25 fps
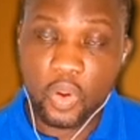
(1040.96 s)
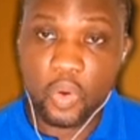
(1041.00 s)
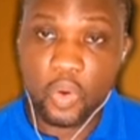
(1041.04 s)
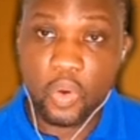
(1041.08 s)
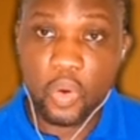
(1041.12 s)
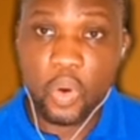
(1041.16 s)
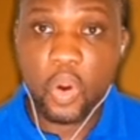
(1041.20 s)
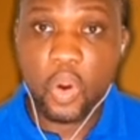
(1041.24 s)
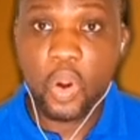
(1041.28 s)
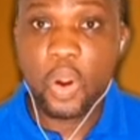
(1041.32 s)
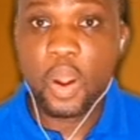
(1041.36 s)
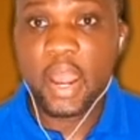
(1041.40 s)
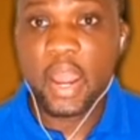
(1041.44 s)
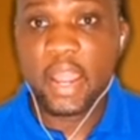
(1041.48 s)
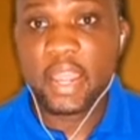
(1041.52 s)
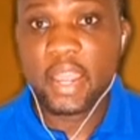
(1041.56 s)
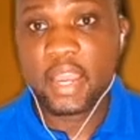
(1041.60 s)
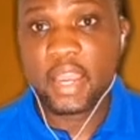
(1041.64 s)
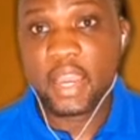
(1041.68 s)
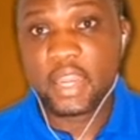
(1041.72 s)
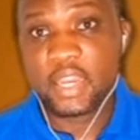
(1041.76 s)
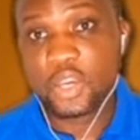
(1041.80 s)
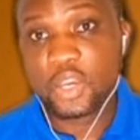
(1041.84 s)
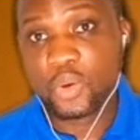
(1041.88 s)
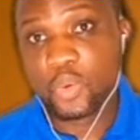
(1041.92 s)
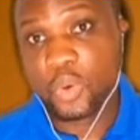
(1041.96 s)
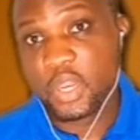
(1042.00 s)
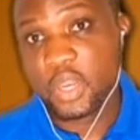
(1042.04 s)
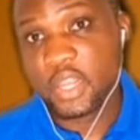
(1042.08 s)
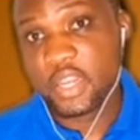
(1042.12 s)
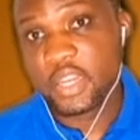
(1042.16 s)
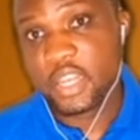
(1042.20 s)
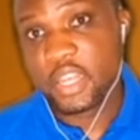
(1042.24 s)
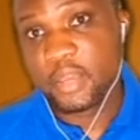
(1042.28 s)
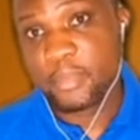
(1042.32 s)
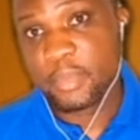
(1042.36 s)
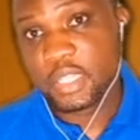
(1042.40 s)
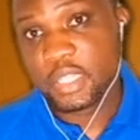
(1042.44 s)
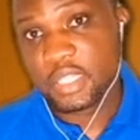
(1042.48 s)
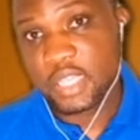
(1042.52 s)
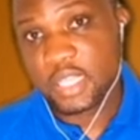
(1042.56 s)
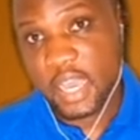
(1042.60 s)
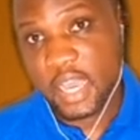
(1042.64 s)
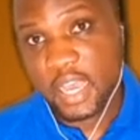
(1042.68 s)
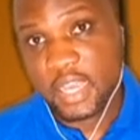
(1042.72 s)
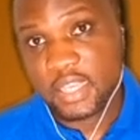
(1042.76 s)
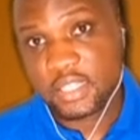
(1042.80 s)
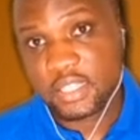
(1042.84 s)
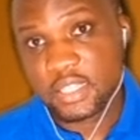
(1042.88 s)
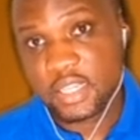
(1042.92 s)
Or I can equally name it
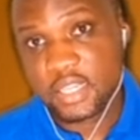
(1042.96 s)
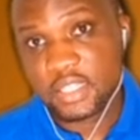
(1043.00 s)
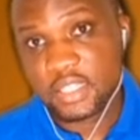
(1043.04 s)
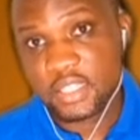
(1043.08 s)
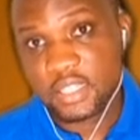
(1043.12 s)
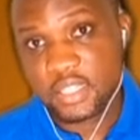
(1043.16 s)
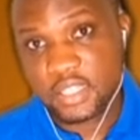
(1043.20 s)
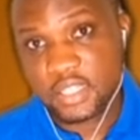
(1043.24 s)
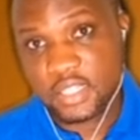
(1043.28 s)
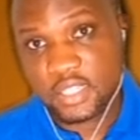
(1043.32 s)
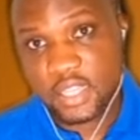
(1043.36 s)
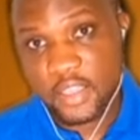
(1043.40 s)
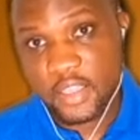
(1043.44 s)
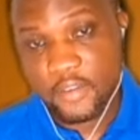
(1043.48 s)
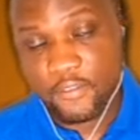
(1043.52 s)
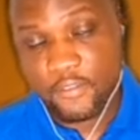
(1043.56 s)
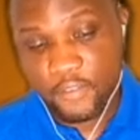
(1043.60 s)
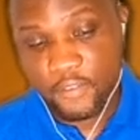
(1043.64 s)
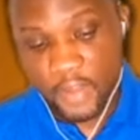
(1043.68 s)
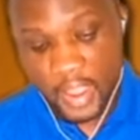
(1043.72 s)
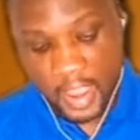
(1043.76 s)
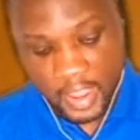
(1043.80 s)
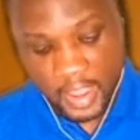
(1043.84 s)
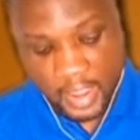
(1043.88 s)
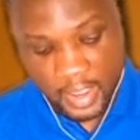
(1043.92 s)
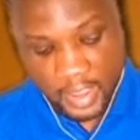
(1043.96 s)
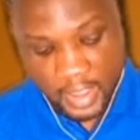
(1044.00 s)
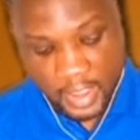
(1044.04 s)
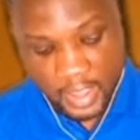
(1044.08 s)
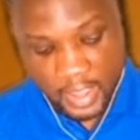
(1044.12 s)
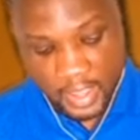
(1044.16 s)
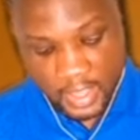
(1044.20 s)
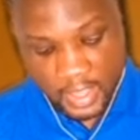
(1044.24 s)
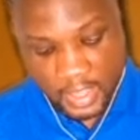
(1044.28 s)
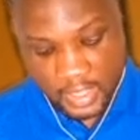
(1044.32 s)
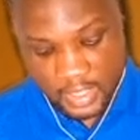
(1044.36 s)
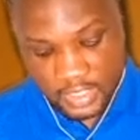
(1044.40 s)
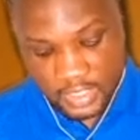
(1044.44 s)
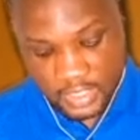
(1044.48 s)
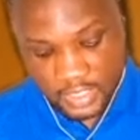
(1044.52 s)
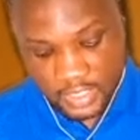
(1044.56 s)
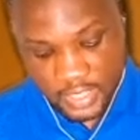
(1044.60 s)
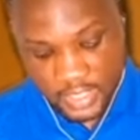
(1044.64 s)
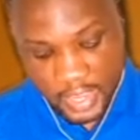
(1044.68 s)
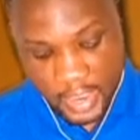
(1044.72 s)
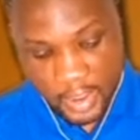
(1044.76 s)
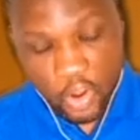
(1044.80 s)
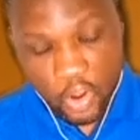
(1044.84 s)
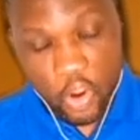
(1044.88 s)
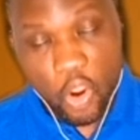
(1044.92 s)
as this. If I
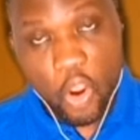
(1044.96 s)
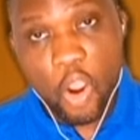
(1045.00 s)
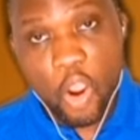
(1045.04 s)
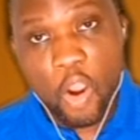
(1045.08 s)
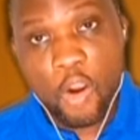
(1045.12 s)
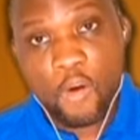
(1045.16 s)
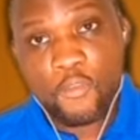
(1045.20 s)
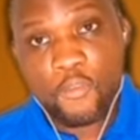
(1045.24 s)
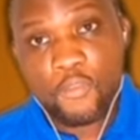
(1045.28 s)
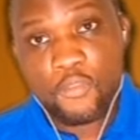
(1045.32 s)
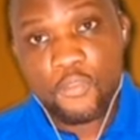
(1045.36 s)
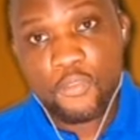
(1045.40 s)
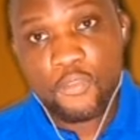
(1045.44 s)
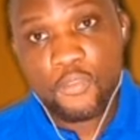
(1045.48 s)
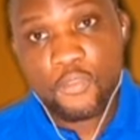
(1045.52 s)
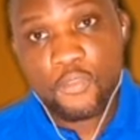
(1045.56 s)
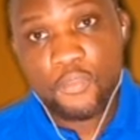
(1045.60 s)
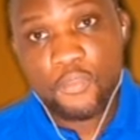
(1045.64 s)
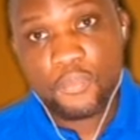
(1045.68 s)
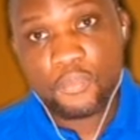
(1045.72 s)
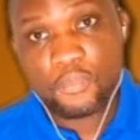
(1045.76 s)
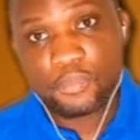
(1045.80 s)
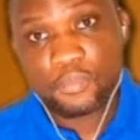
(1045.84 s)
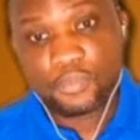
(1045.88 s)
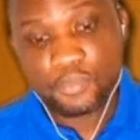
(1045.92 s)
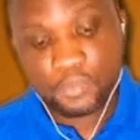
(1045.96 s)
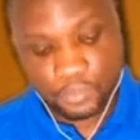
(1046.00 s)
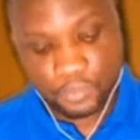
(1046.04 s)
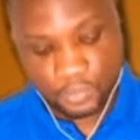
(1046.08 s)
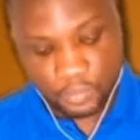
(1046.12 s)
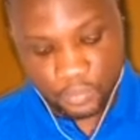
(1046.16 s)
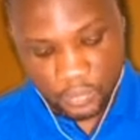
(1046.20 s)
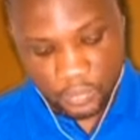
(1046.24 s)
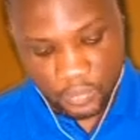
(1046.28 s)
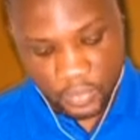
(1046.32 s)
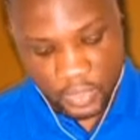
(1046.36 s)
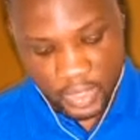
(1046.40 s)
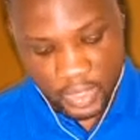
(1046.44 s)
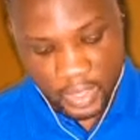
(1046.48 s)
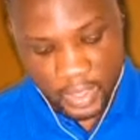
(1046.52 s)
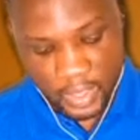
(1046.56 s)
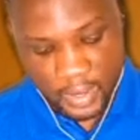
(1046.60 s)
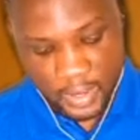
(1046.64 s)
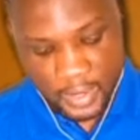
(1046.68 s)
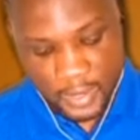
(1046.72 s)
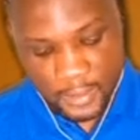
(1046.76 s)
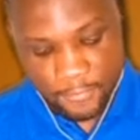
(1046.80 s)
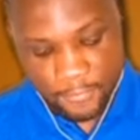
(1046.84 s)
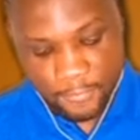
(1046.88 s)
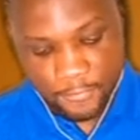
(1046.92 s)
take off
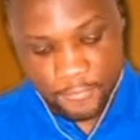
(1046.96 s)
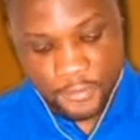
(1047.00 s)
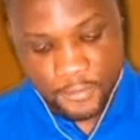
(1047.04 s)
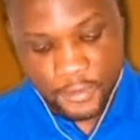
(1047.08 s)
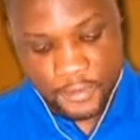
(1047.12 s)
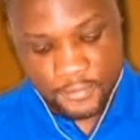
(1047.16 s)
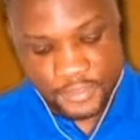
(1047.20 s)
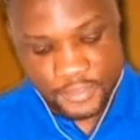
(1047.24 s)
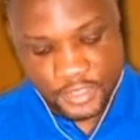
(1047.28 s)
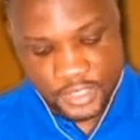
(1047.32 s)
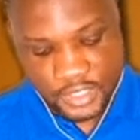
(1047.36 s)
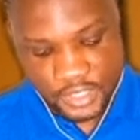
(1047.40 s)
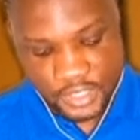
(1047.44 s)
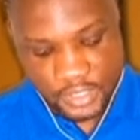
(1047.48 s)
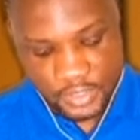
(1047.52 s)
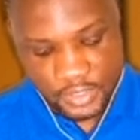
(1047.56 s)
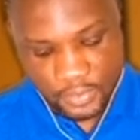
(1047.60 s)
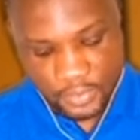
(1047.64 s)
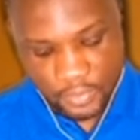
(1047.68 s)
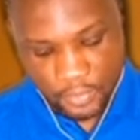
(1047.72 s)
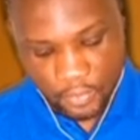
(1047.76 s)
the 5th